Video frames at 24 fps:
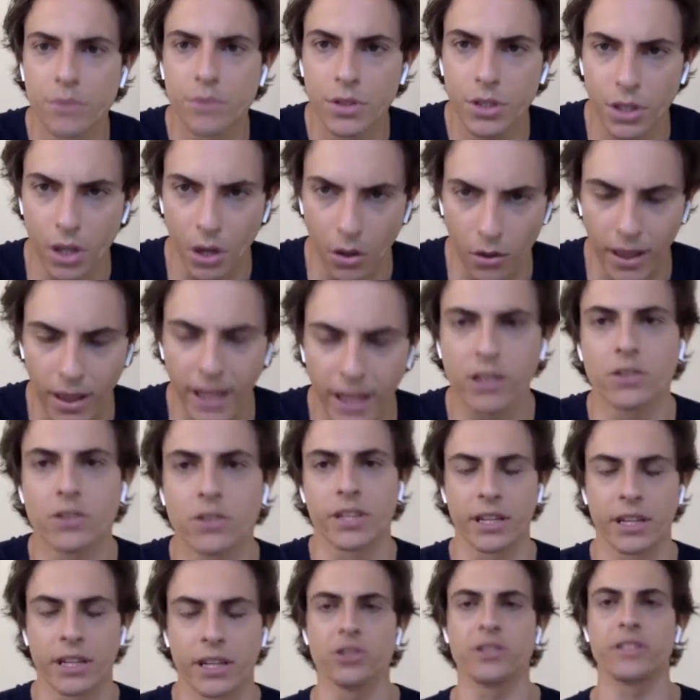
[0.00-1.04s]
you know, like you
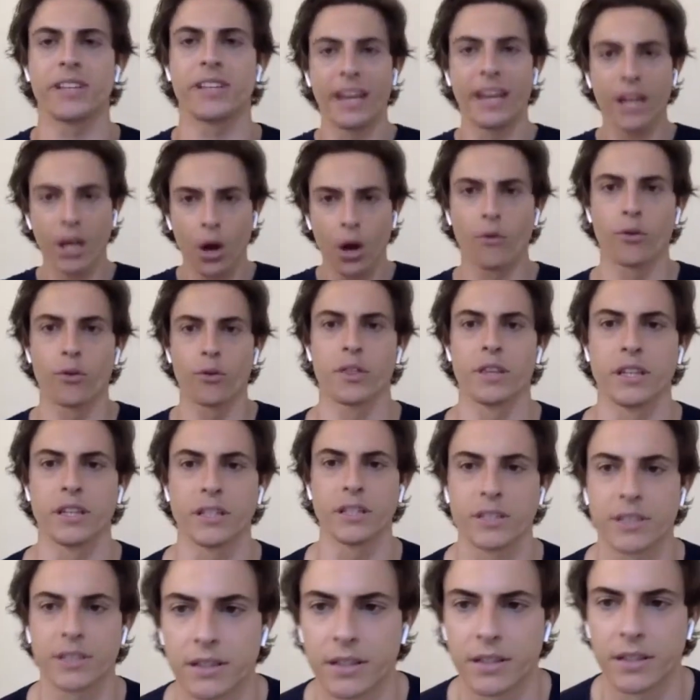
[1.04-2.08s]
said, she's getting over
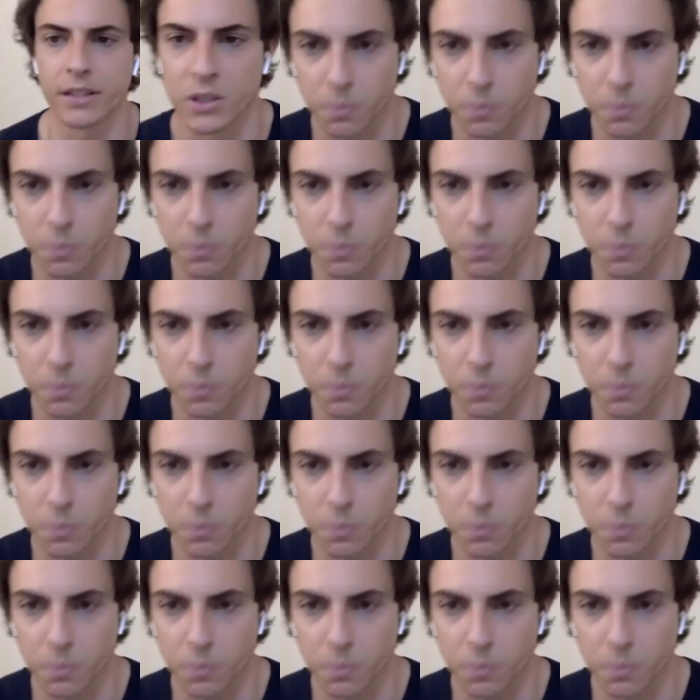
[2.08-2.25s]
this